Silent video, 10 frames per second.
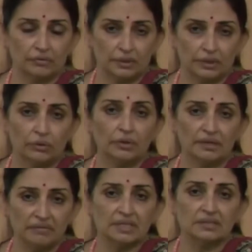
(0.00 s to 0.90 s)
you know,
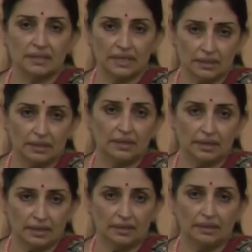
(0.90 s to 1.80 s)
events
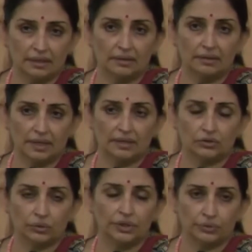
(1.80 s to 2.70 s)
is
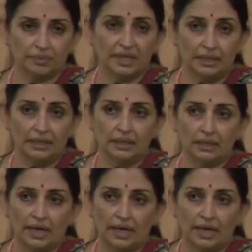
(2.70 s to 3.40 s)
going to be.